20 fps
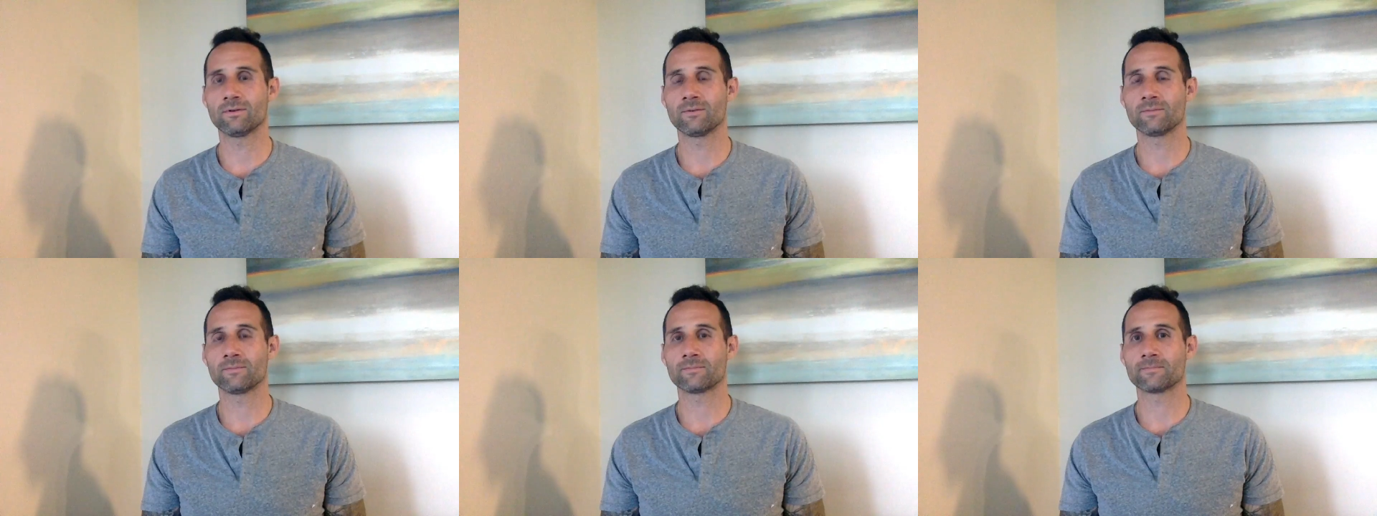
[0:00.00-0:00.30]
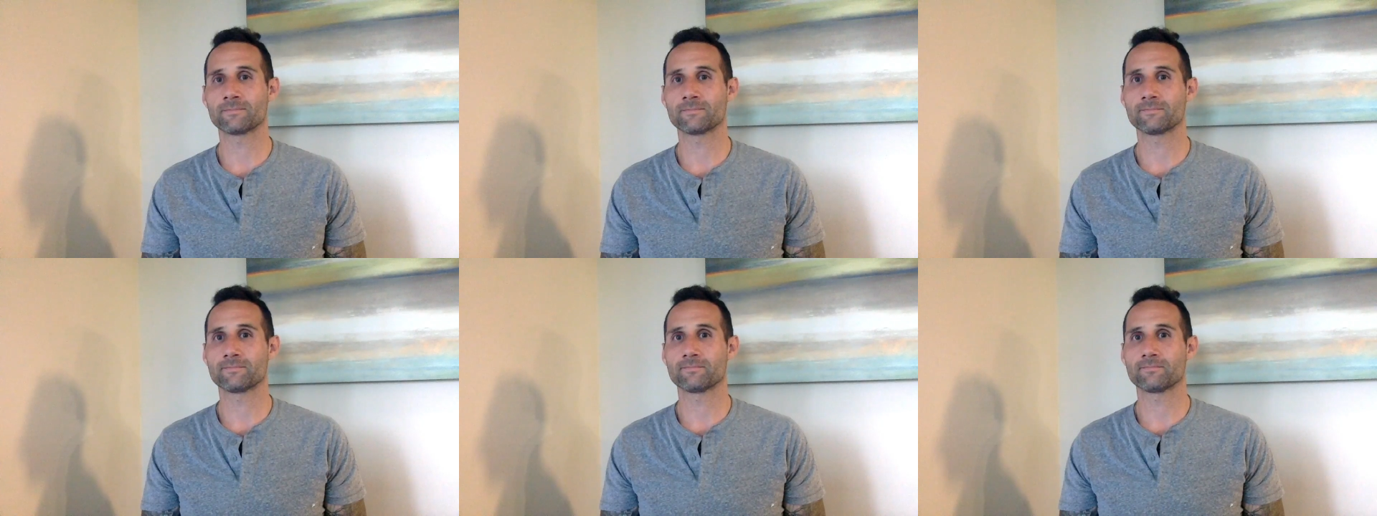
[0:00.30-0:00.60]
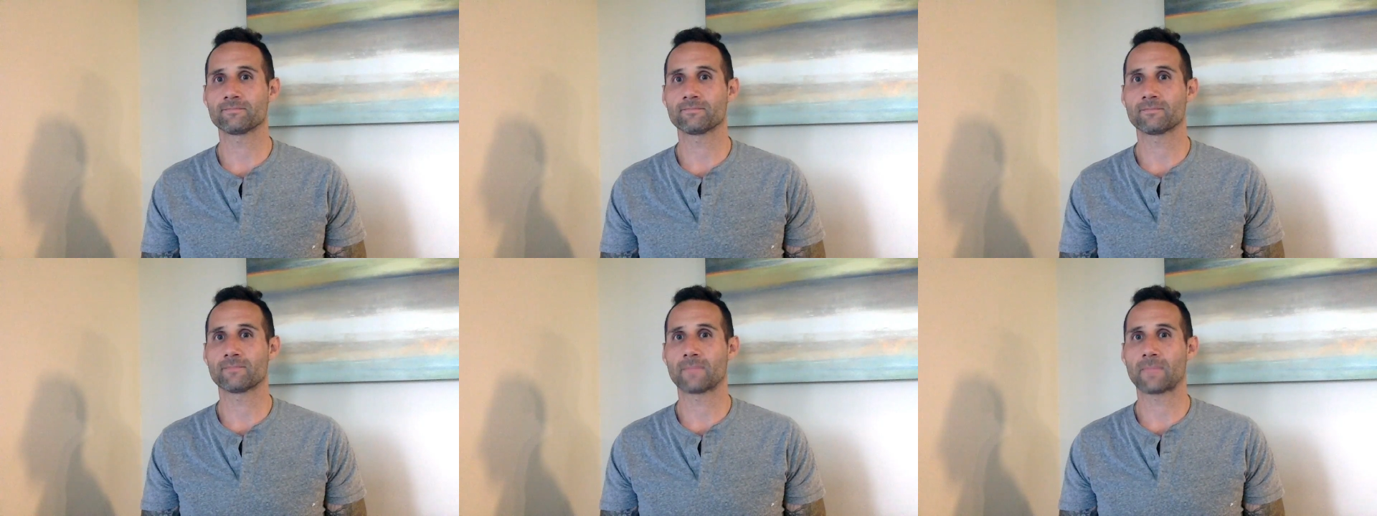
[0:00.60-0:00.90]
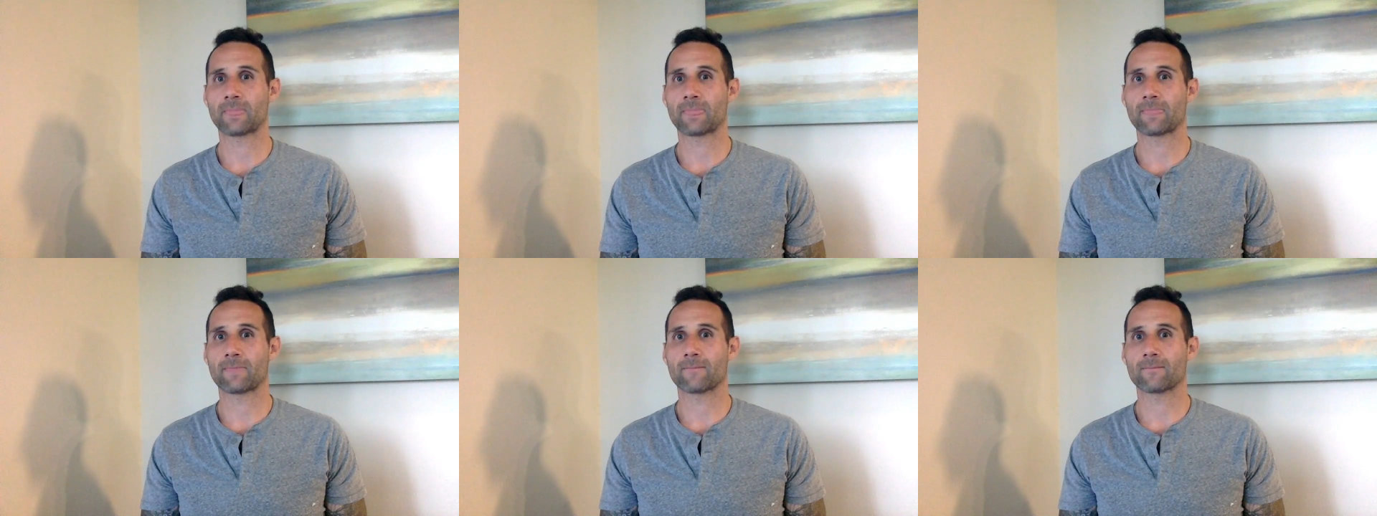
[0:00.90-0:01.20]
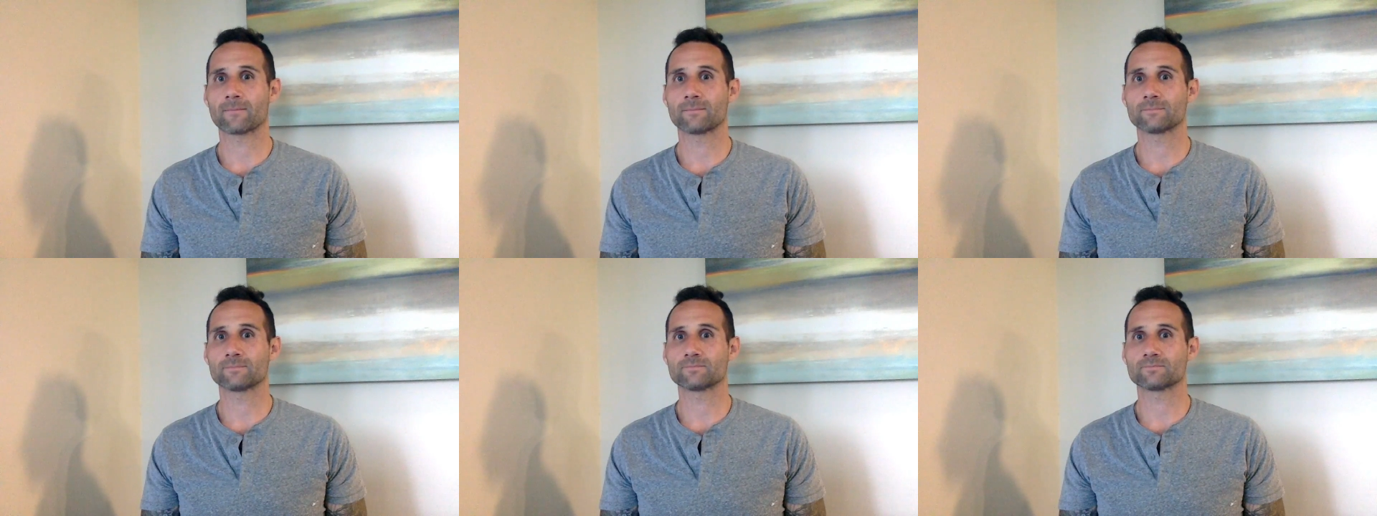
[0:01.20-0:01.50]

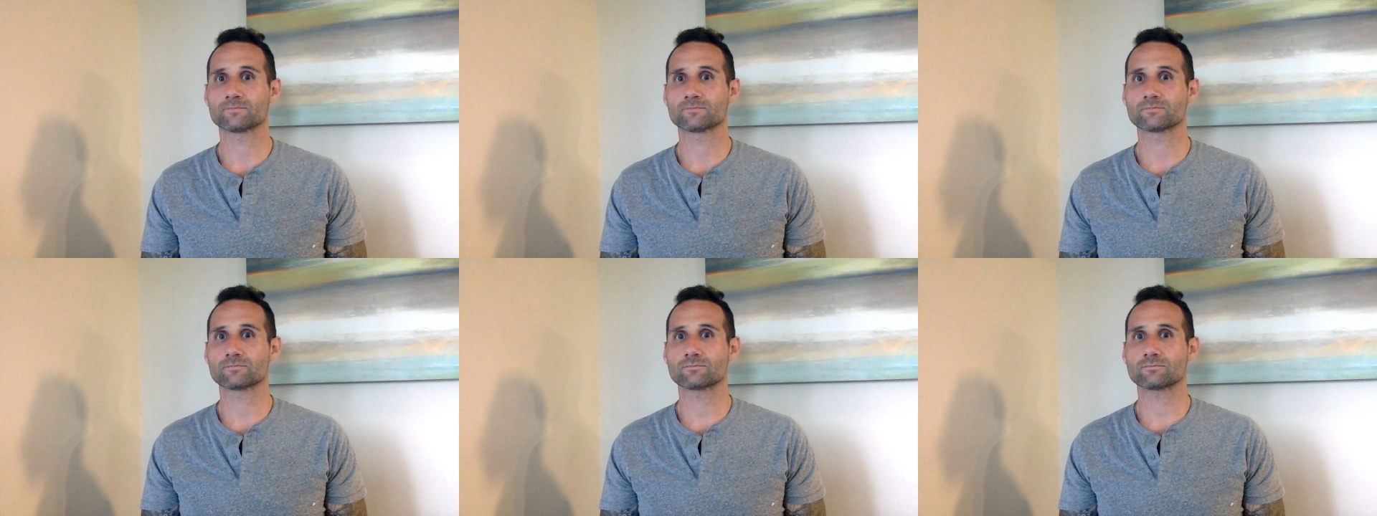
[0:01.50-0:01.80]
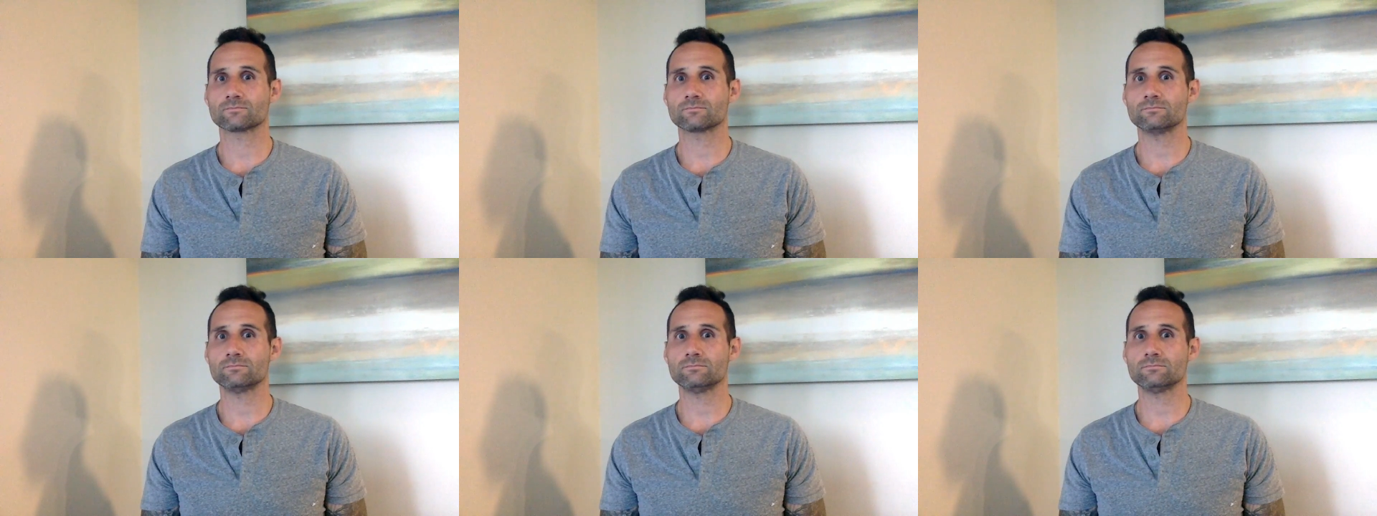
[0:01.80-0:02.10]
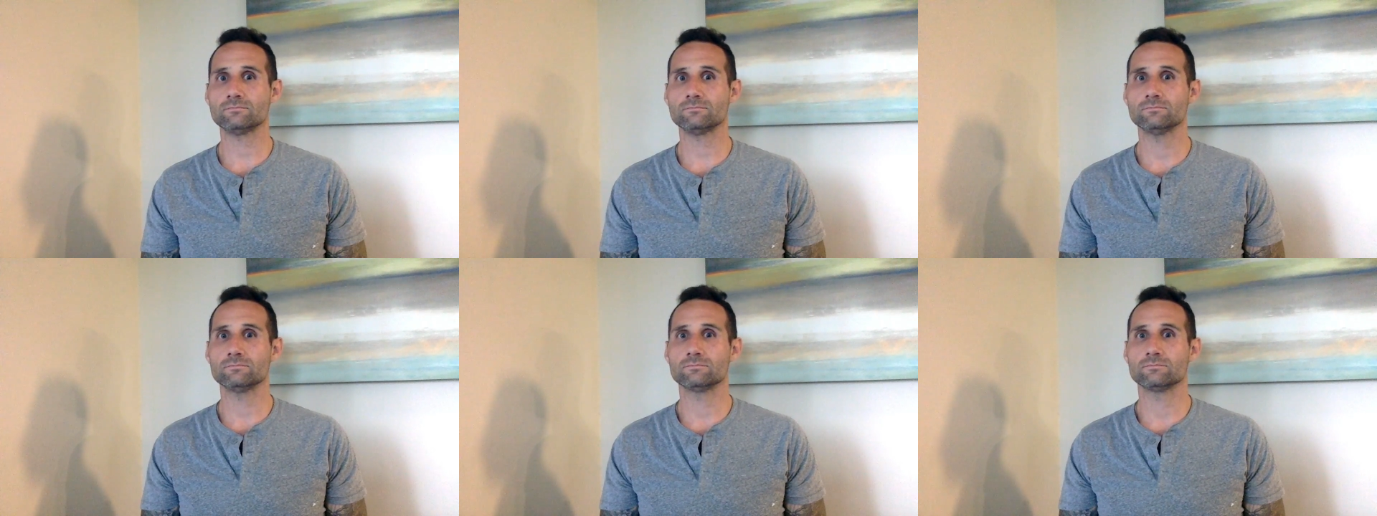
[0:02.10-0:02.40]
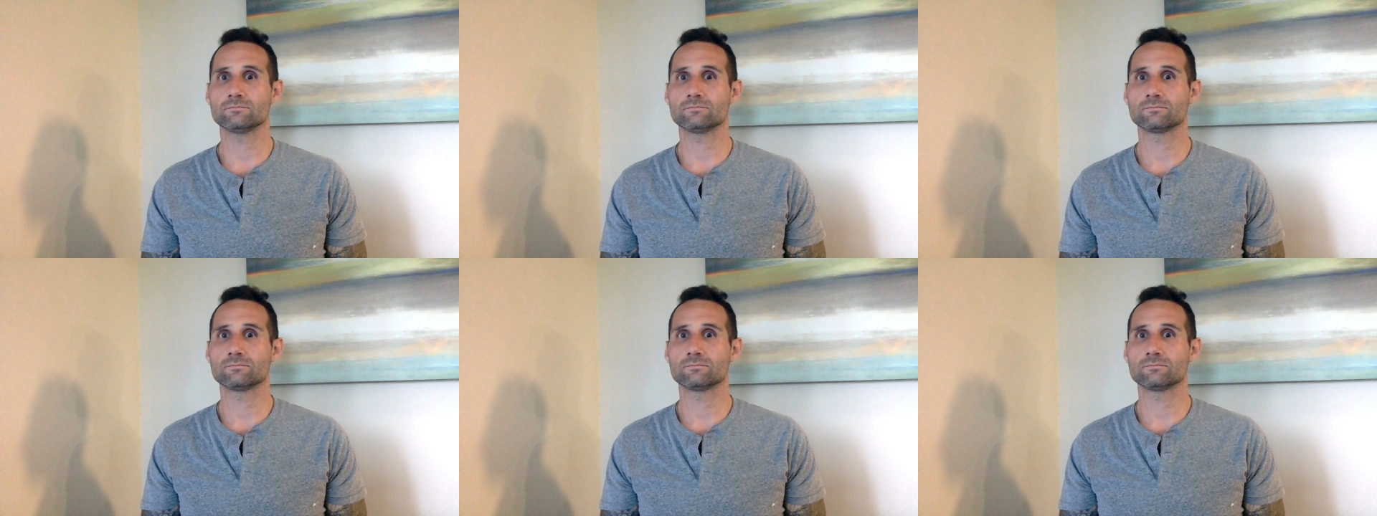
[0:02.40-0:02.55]
Nothing is said.